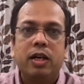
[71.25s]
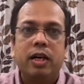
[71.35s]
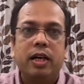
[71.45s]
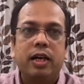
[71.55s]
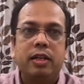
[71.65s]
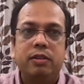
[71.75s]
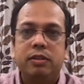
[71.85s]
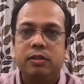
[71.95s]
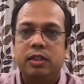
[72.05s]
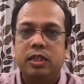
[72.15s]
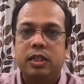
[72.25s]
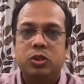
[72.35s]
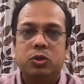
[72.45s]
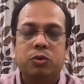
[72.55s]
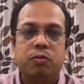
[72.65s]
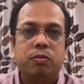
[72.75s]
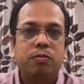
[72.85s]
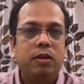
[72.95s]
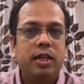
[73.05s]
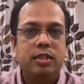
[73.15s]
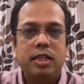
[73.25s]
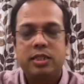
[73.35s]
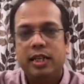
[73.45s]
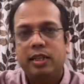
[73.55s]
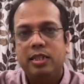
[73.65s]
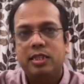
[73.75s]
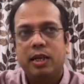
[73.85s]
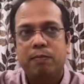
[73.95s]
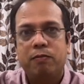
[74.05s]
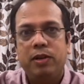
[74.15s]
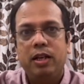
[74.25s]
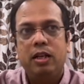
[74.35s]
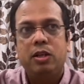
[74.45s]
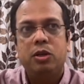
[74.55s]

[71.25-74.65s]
And so let's get the step. We'll